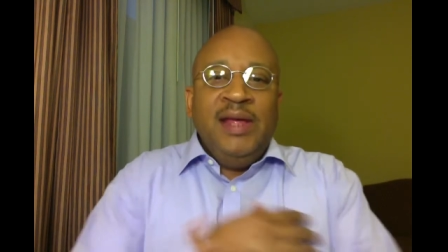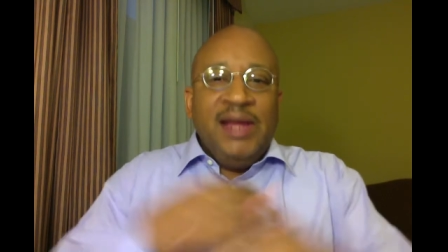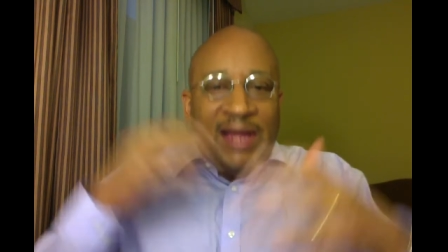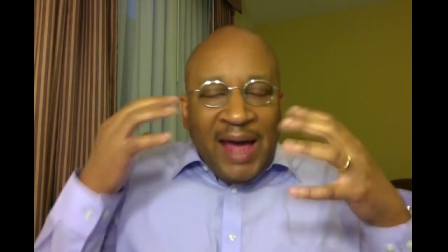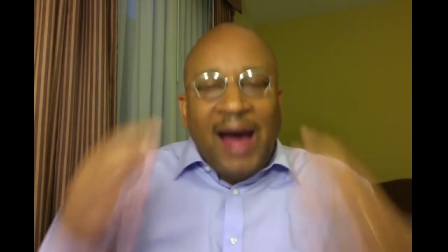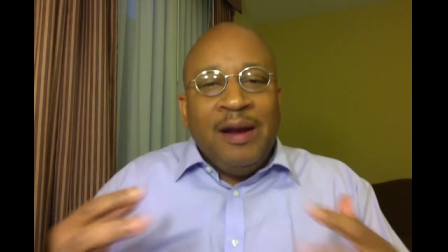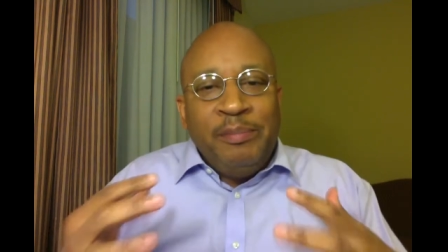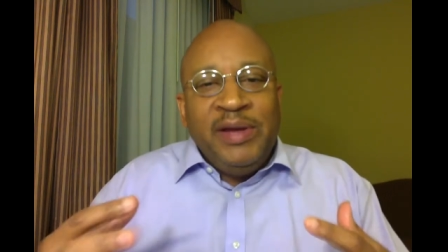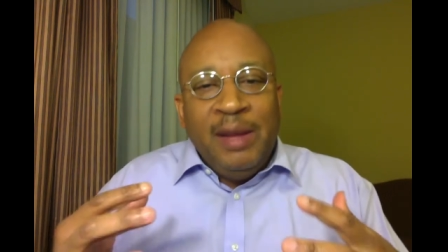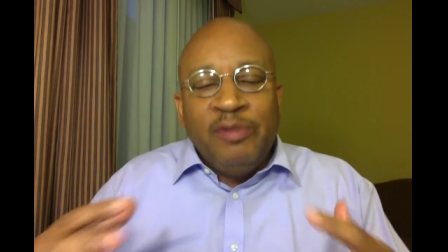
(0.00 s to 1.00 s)
You got to
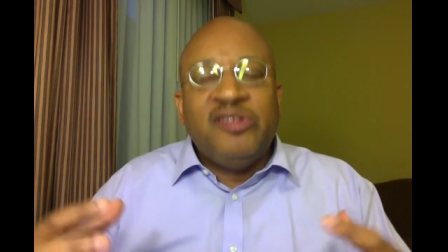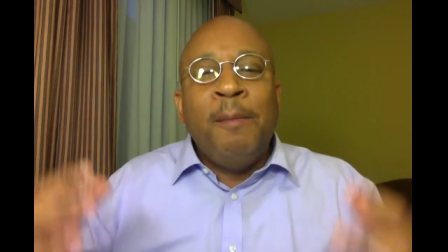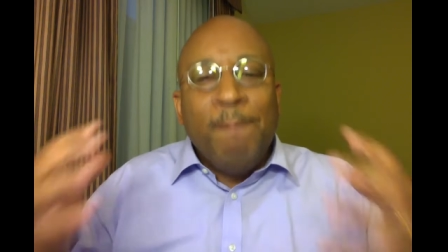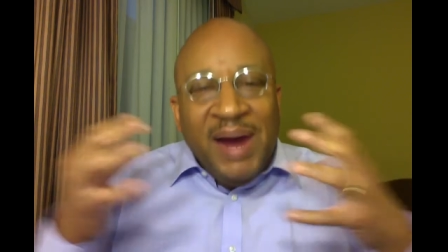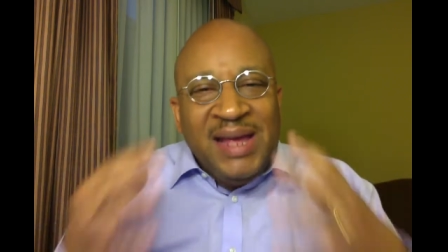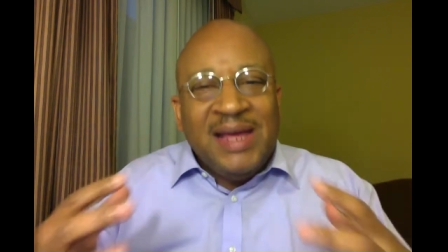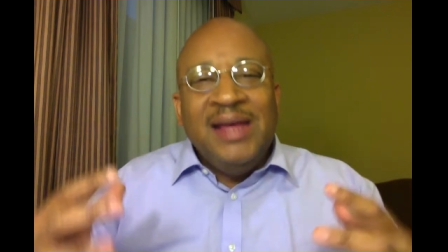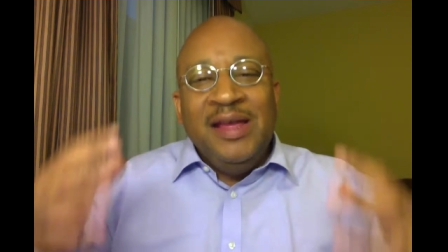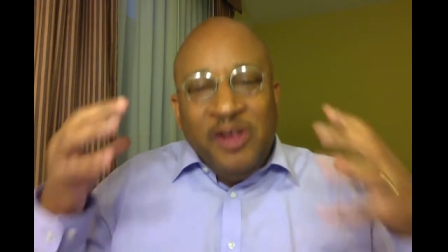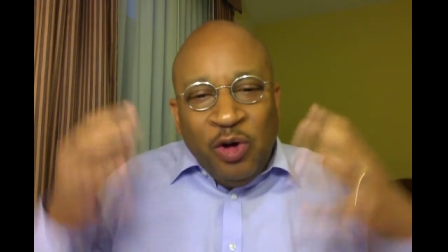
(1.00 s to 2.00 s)
be able to make
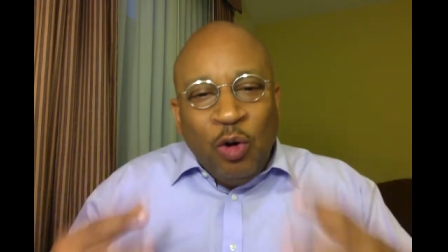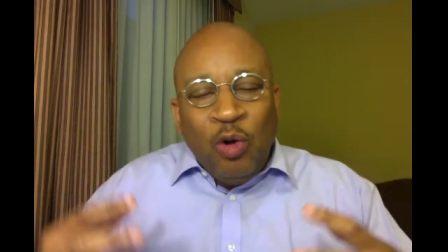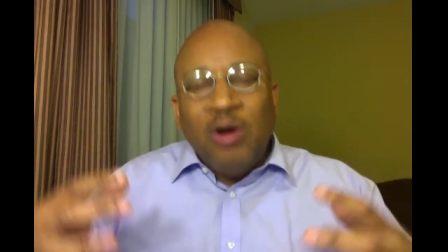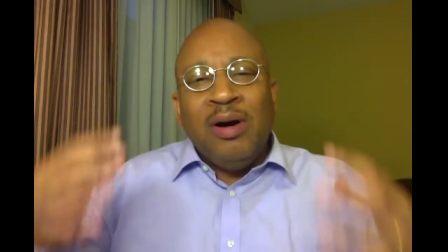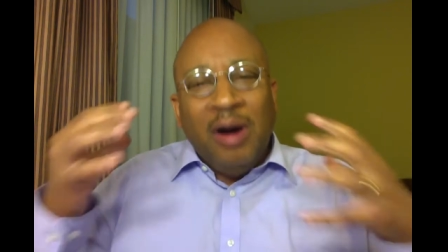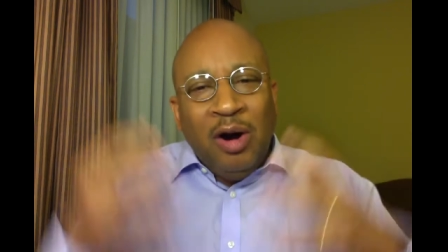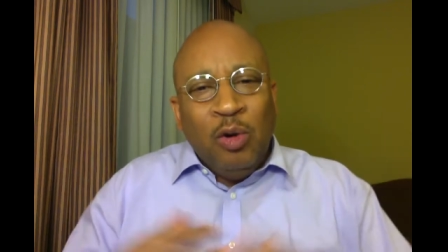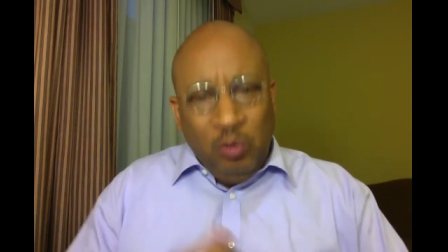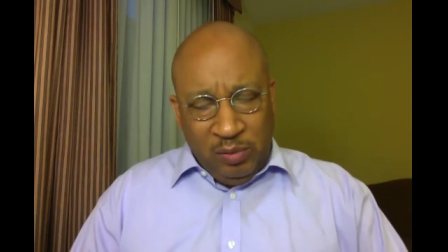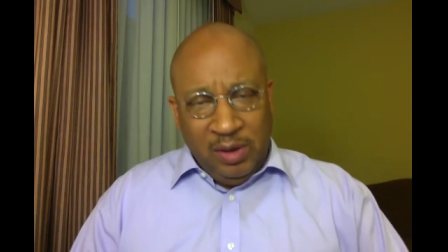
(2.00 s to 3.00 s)
it your
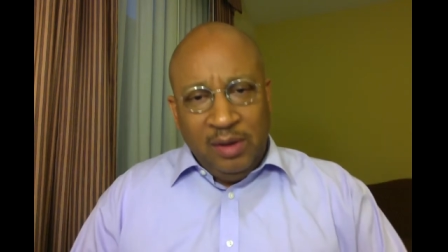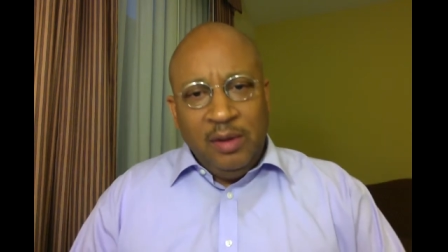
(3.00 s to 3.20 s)
own